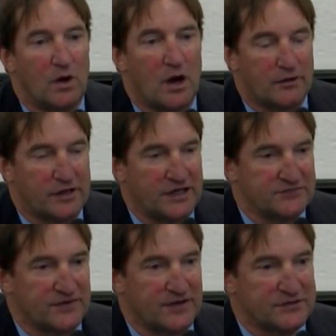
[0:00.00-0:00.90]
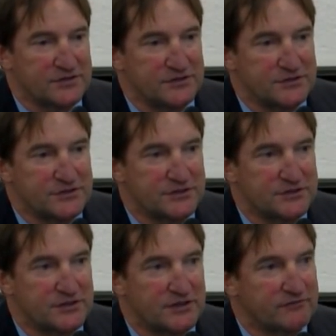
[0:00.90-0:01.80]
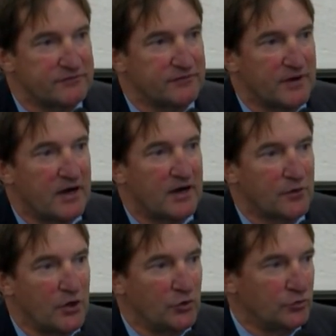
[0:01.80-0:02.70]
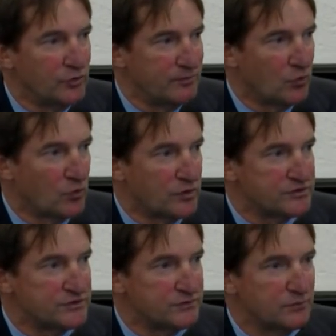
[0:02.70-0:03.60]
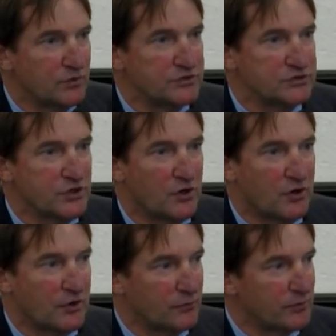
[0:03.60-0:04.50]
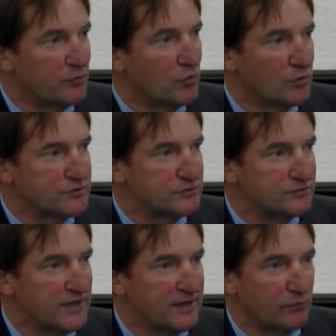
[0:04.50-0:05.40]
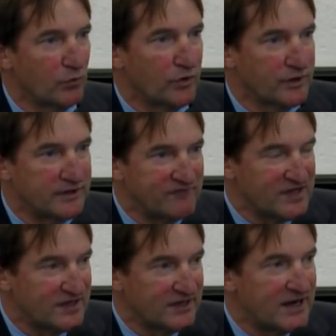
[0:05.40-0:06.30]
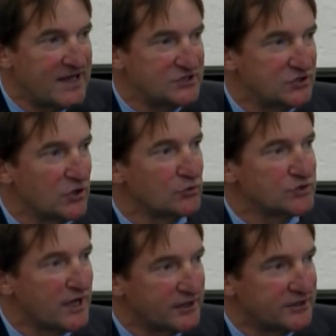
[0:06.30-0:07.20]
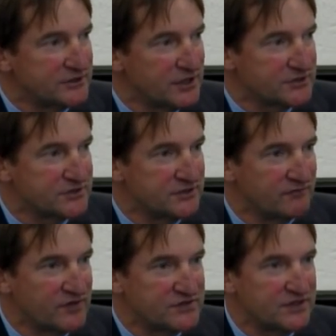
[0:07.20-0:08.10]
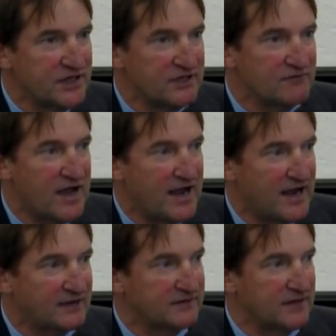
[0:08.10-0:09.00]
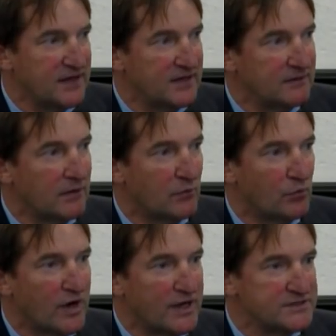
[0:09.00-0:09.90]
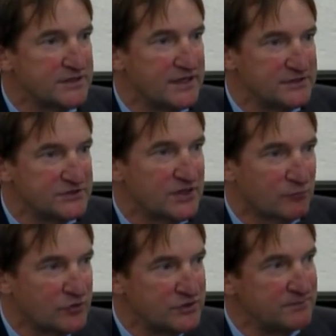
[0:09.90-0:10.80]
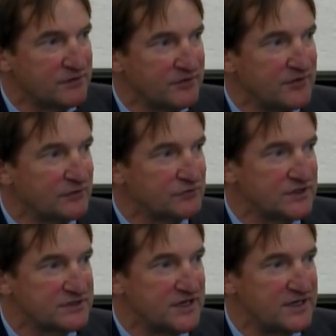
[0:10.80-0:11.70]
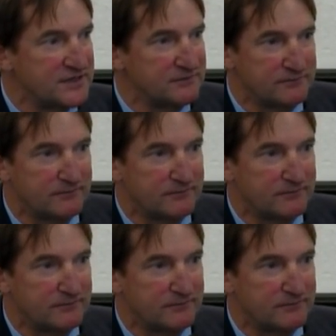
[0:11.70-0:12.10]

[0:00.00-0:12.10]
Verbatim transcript: Our case files consist of our own reports, which are reports that where an, an, agent goes out and conducts an investigative act and writes a summary. Typically, they'll dictate it.